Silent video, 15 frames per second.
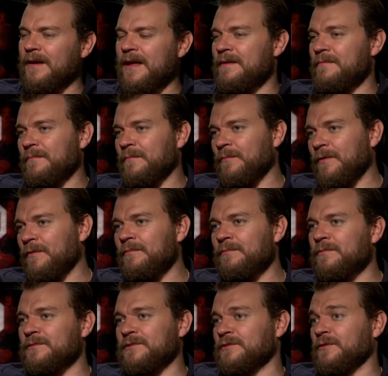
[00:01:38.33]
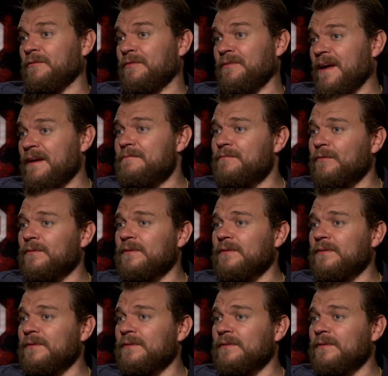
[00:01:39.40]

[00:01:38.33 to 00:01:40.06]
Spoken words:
And we were so thankful